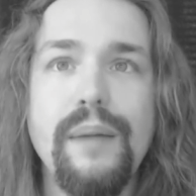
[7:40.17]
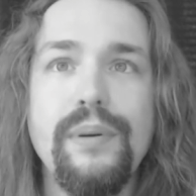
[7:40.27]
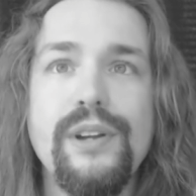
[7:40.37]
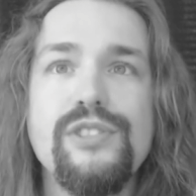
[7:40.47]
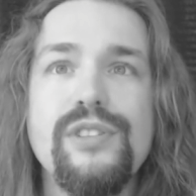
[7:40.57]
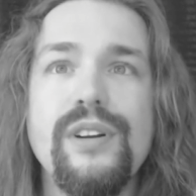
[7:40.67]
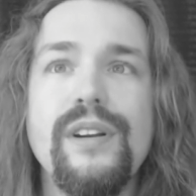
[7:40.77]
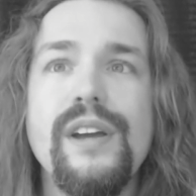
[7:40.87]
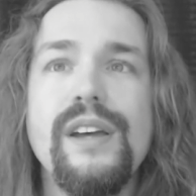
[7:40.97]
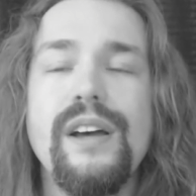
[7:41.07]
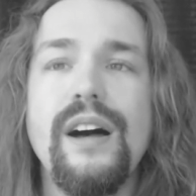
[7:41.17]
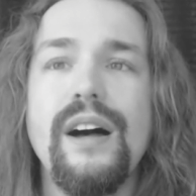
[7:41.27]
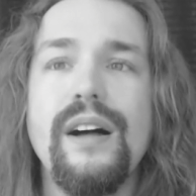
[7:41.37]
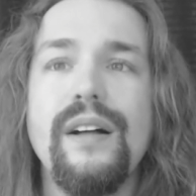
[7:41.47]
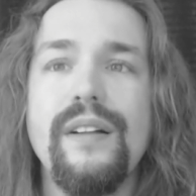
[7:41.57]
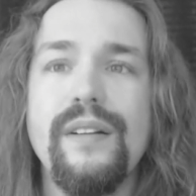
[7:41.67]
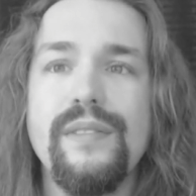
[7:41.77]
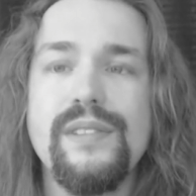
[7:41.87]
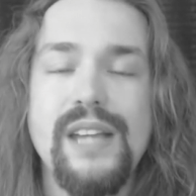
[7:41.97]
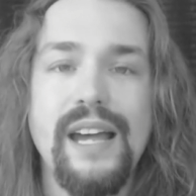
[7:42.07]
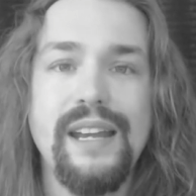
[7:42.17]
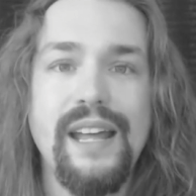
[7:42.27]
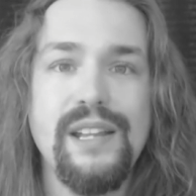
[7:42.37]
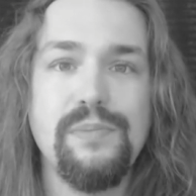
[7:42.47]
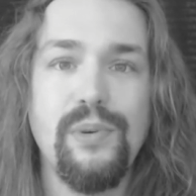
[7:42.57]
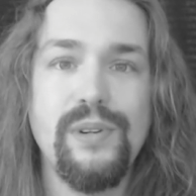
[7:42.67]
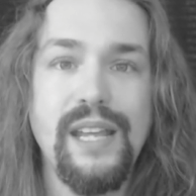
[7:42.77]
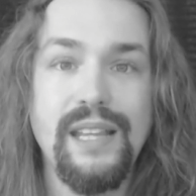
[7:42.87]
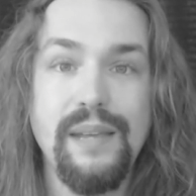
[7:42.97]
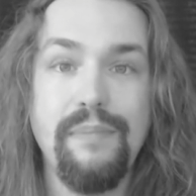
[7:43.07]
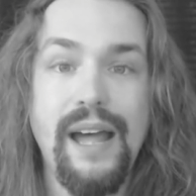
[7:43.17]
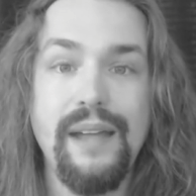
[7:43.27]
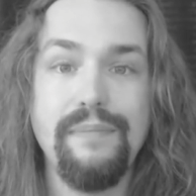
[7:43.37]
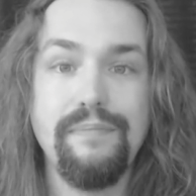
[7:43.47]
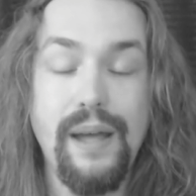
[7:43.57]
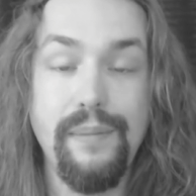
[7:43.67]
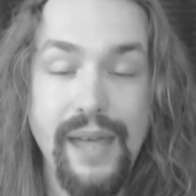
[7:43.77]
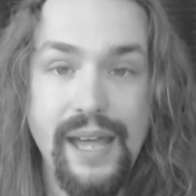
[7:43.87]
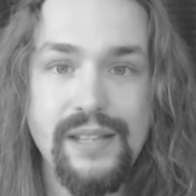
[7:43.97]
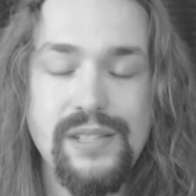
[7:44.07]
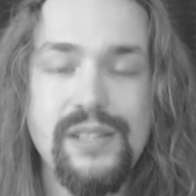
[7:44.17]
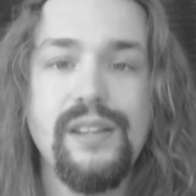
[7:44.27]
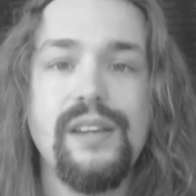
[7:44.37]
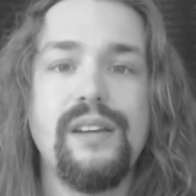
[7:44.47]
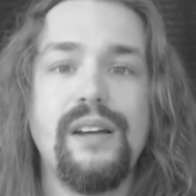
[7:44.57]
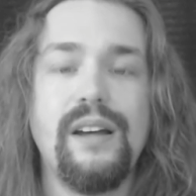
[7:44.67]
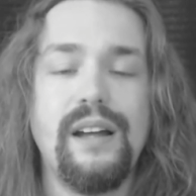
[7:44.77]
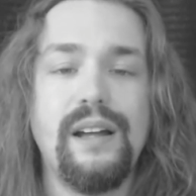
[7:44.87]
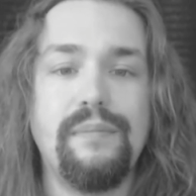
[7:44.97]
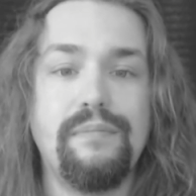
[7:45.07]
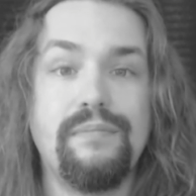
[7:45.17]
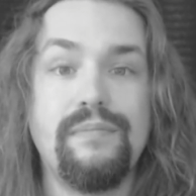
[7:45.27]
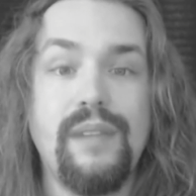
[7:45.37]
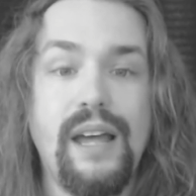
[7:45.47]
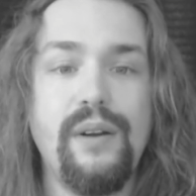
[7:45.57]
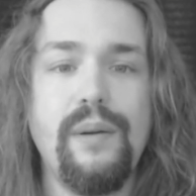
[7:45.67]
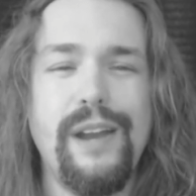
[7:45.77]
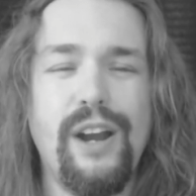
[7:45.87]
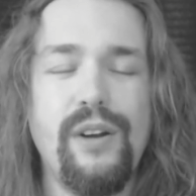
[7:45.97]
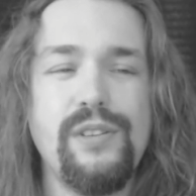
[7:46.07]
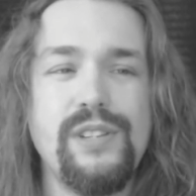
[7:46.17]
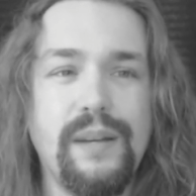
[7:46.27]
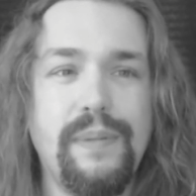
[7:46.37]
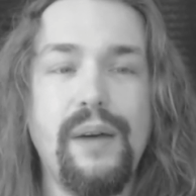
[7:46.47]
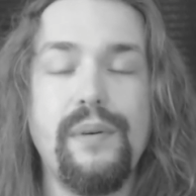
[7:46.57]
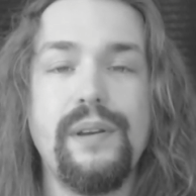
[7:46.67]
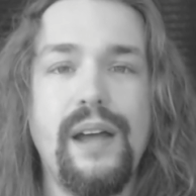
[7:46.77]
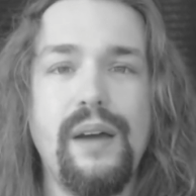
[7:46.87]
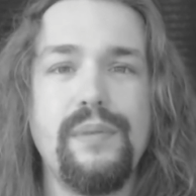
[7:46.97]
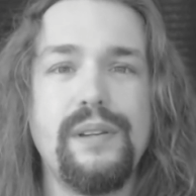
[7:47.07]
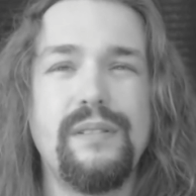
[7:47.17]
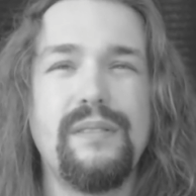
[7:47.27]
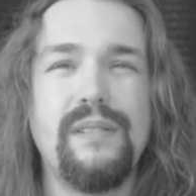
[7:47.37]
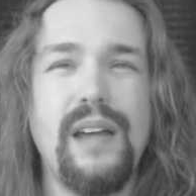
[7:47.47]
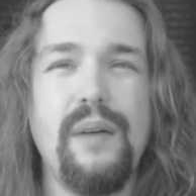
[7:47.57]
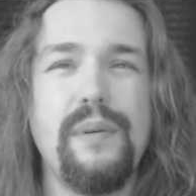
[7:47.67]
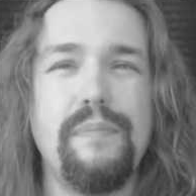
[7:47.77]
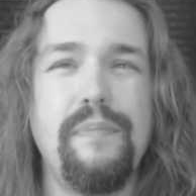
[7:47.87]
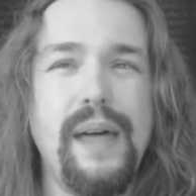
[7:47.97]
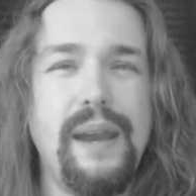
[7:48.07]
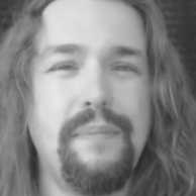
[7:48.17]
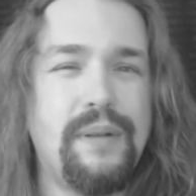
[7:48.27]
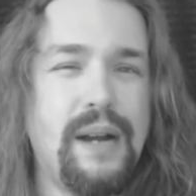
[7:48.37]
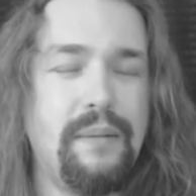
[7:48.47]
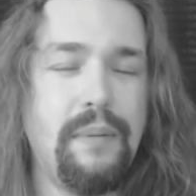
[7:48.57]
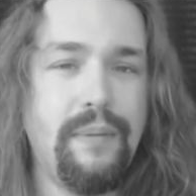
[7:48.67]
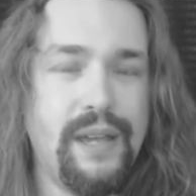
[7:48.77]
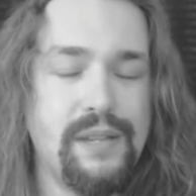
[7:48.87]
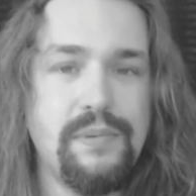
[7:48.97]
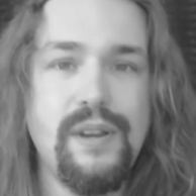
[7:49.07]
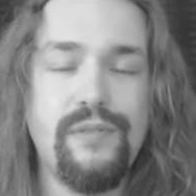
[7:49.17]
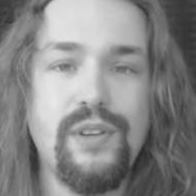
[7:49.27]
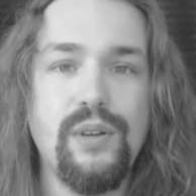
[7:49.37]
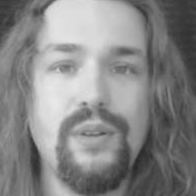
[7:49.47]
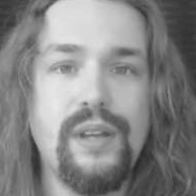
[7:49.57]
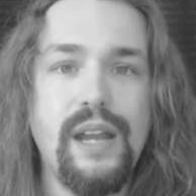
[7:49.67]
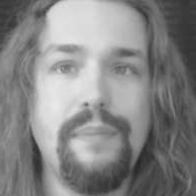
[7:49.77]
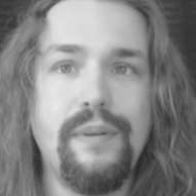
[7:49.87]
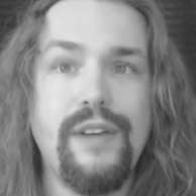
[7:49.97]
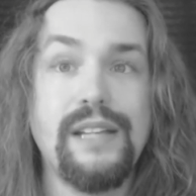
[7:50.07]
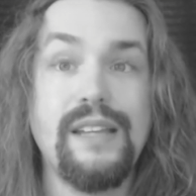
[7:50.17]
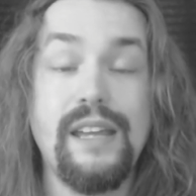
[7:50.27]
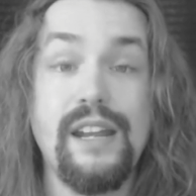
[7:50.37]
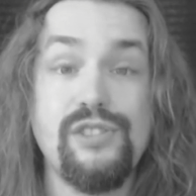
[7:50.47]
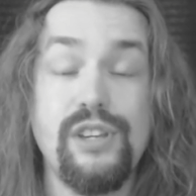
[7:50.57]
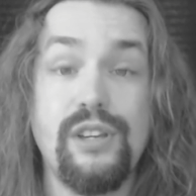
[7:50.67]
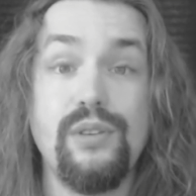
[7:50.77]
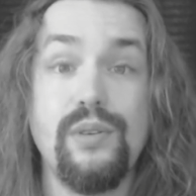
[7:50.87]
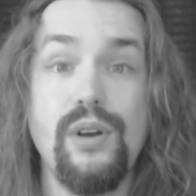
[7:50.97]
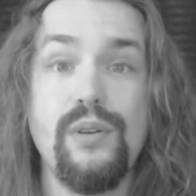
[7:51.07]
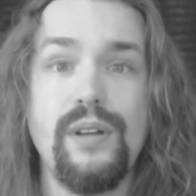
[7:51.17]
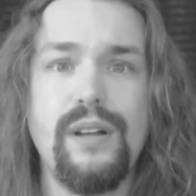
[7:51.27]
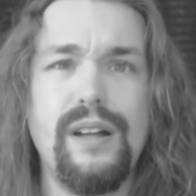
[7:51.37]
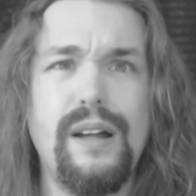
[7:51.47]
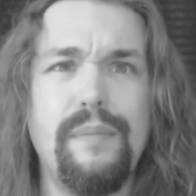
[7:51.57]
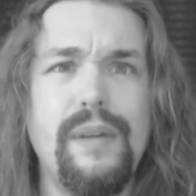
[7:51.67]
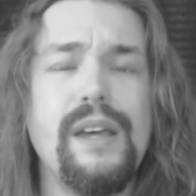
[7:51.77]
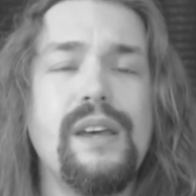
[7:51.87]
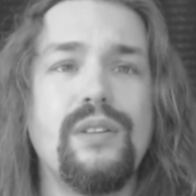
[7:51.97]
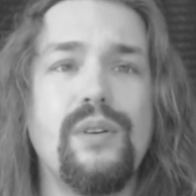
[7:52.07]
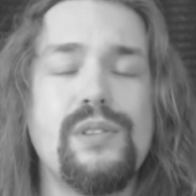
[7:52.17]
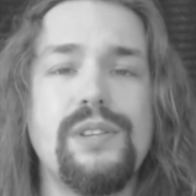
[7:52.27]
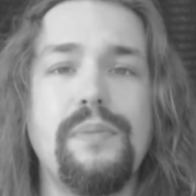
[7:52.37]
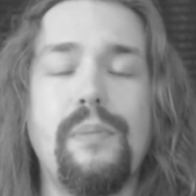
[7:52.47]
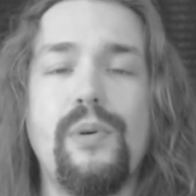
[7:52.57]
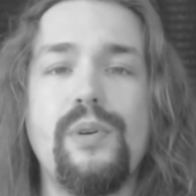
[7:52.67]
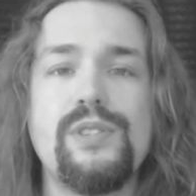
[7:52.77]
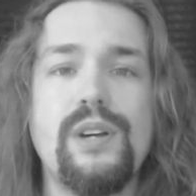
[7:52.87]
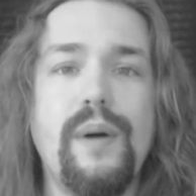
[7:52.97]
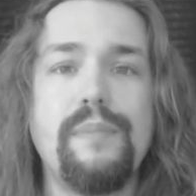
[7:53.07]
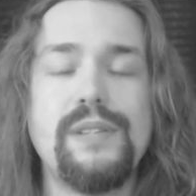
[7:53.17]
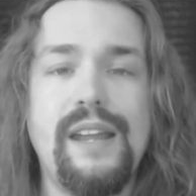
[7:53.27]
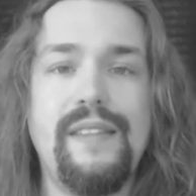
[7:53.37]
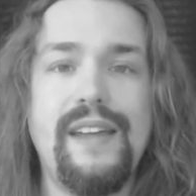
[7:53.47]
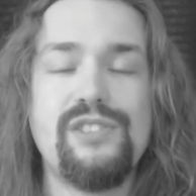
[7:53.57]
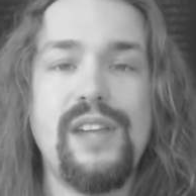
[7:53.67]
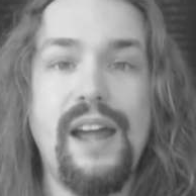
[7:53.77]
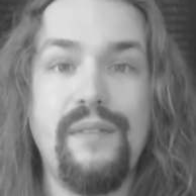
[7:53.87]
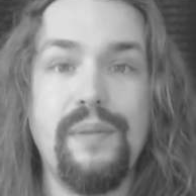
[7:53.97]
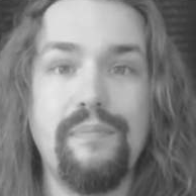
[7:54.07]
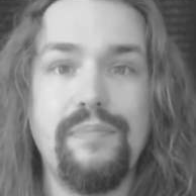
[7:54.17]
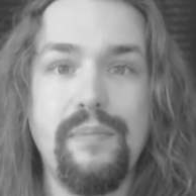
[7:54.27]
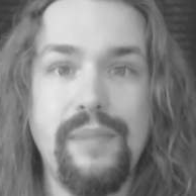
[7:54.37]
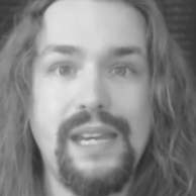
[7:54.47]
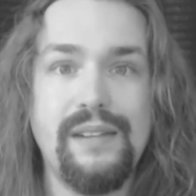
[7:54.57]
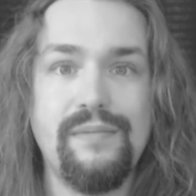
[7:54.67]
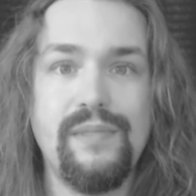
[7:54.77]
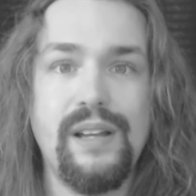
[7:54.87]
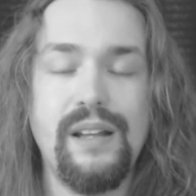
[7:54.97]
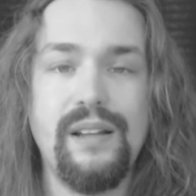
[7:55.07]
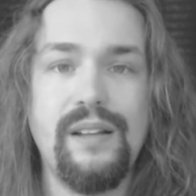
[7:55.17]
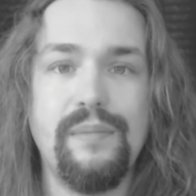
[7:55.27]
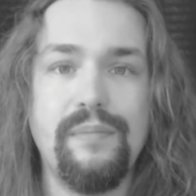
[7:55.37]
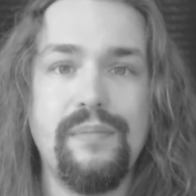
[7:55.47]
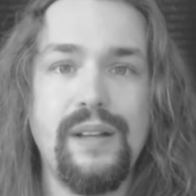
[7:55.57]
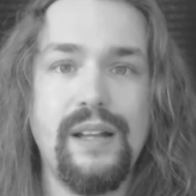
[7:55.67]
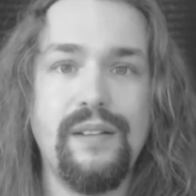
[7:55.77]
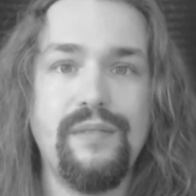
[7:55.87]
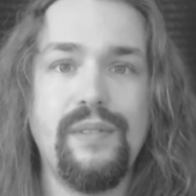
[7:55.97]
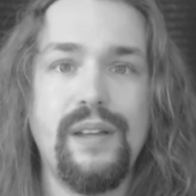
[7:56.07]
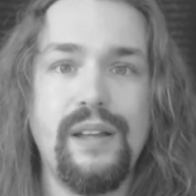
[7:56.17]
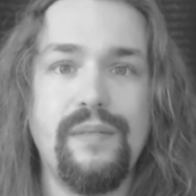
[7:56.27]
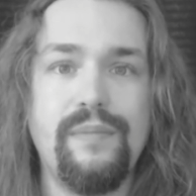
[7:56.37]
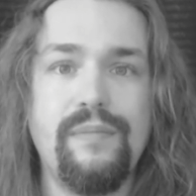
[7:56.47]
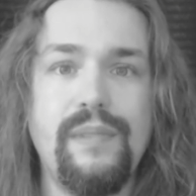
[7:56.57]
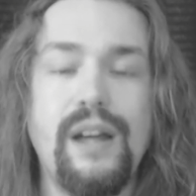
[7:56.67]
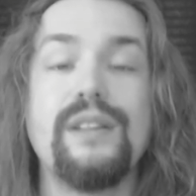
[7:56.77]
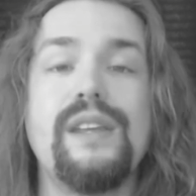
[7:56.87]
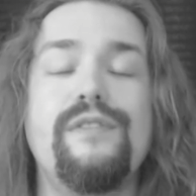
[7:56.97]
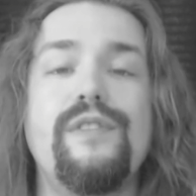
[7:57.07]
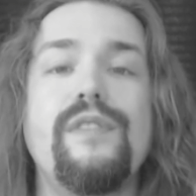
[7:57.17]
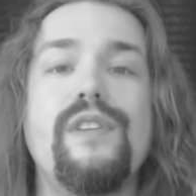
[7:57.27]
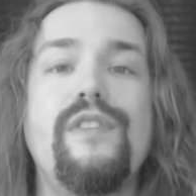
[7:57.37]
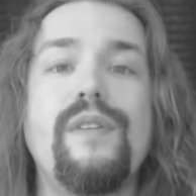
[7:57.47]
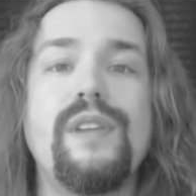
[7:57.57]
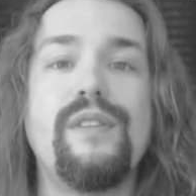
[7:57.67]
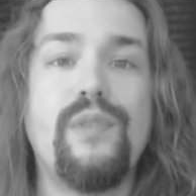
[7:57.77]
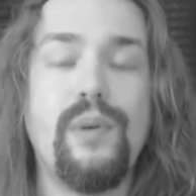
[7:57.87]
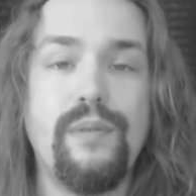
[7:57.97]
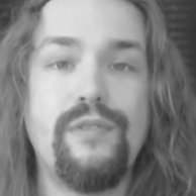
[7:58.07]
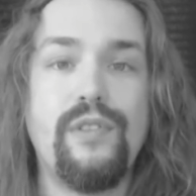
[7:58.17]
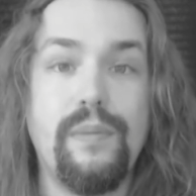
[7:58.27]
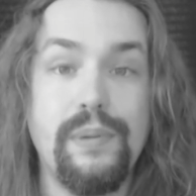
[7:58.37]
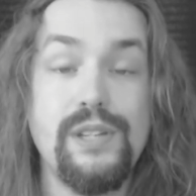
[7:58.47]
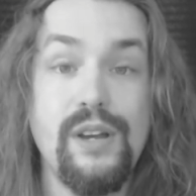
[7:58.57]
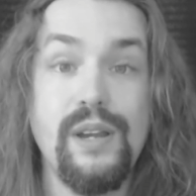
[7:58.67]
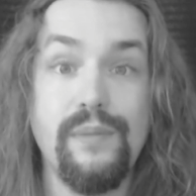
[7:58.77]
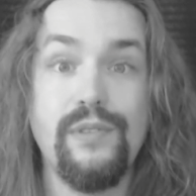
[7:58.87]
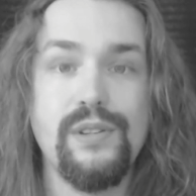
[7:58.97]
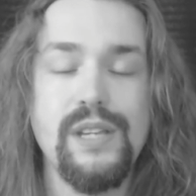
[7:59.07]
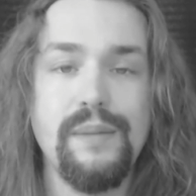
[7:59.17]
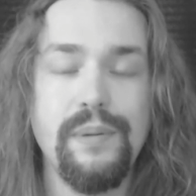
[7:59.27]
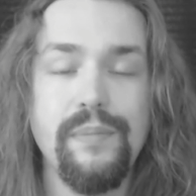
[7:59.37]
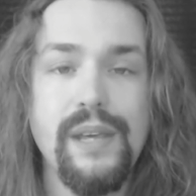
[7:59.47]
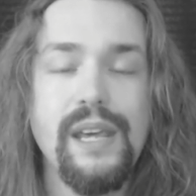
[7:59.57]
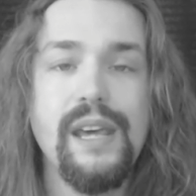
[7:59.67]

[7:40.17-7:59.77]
I'm pretty sure uh, uh, cyanide is more deadly by by mass. Um, I don't know about arsenic, but I would I would I would bet it probably is. We'd have to go look it up. In fact, I can actually you can go to um, Lawrence Livermore's uh, website and actually have the the mean uh, uh, uh LD 5050 for for plutonium, for example.